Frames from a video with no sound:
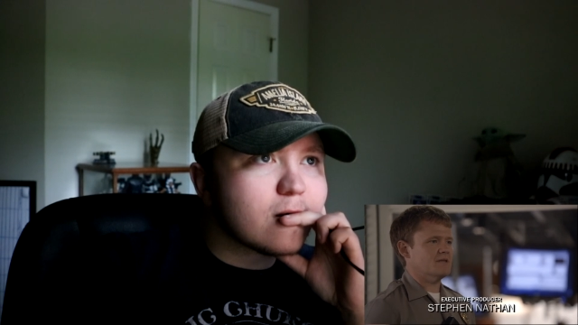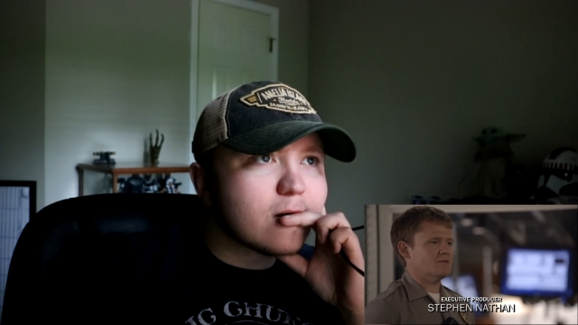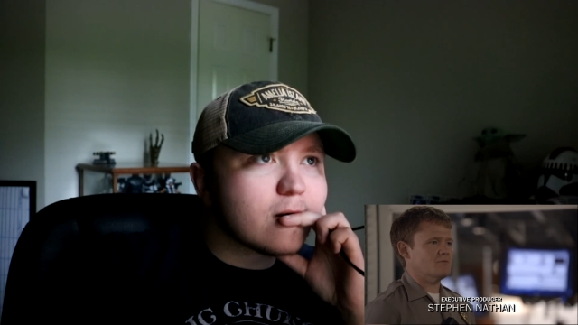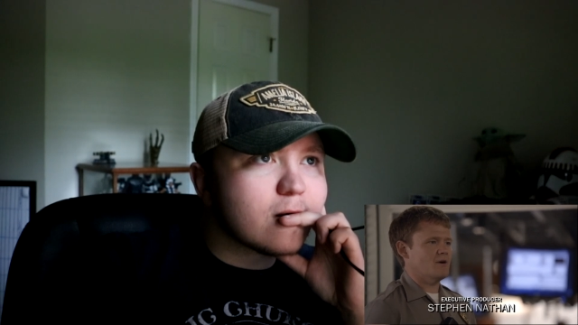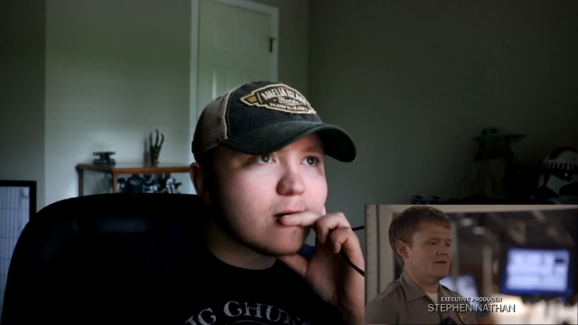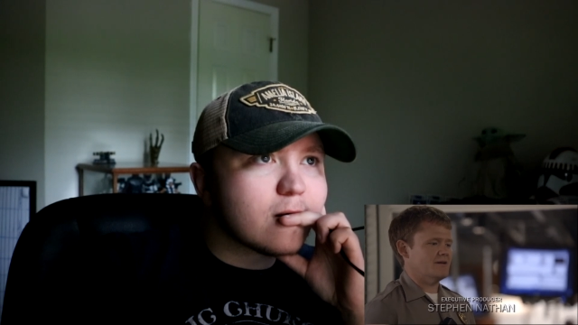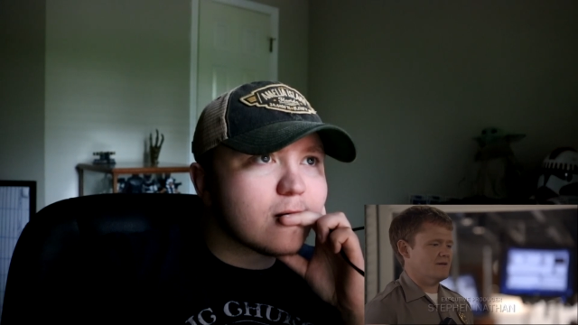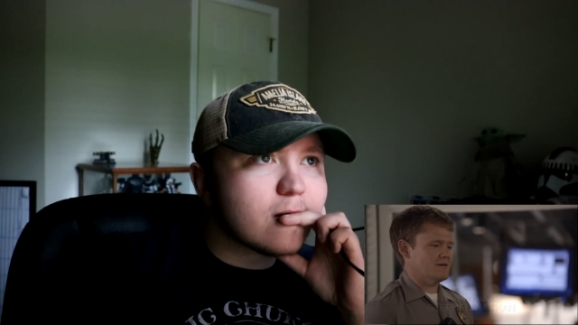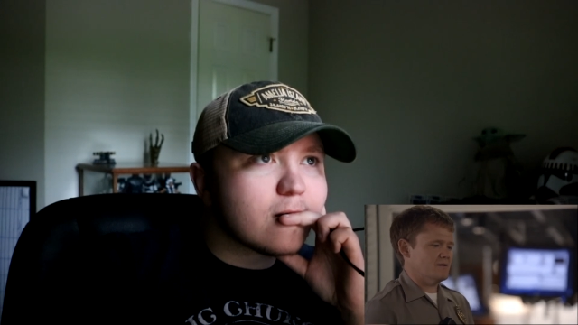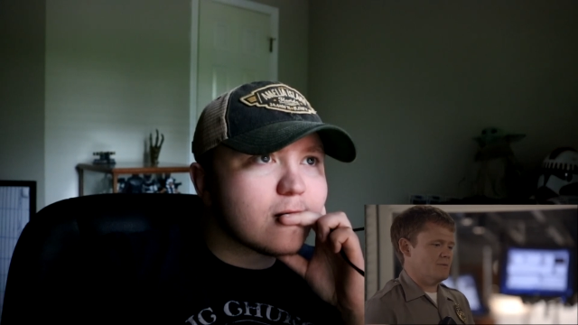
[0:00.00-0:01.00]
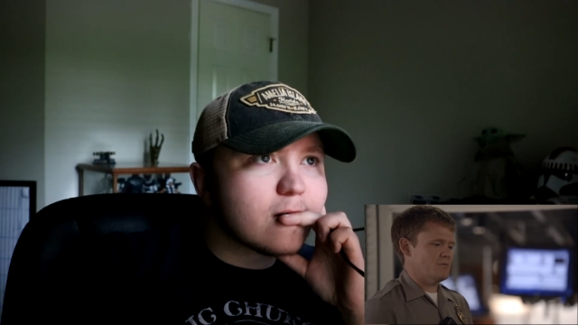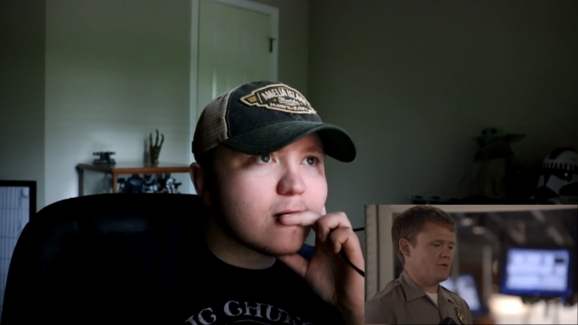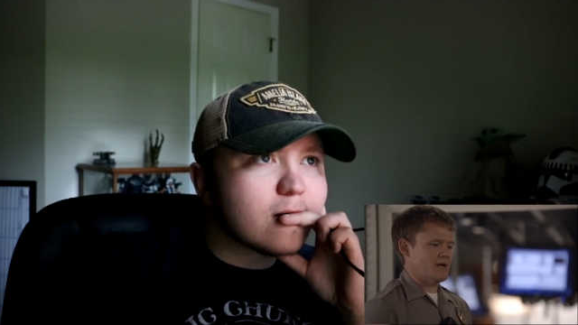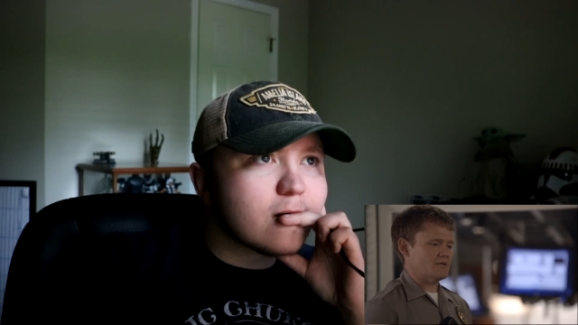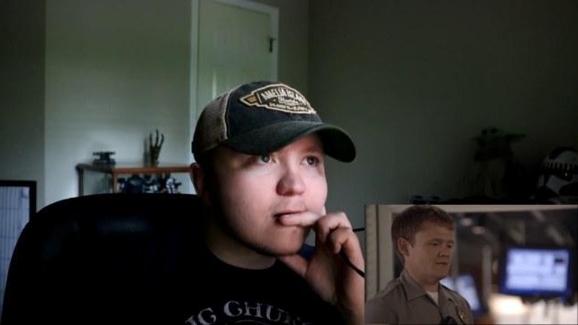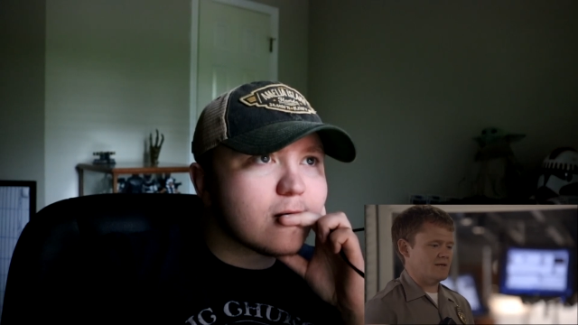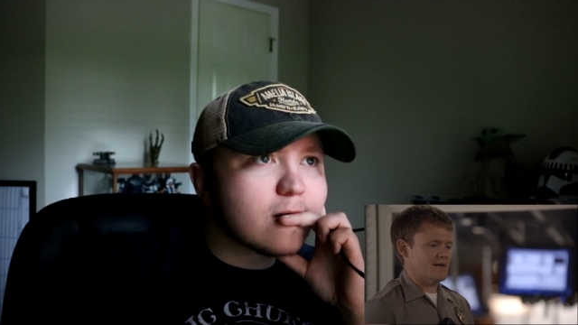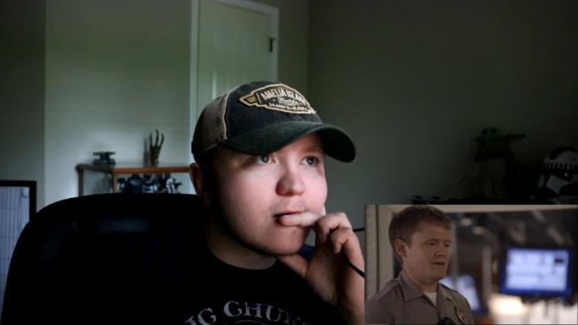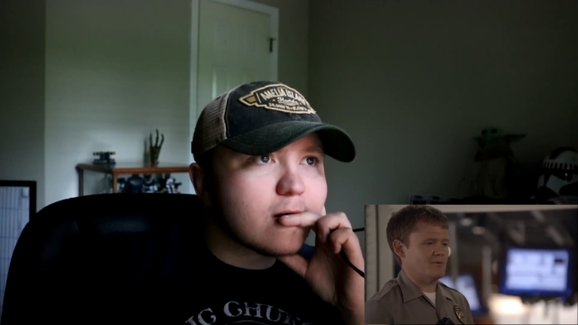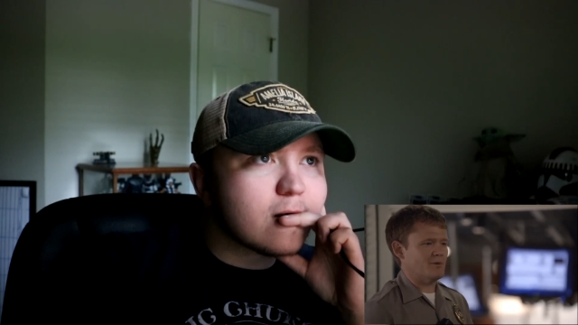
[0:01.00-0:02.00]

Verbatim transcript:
Speaker 1: guess I wanted in on a little bit more action than I got out in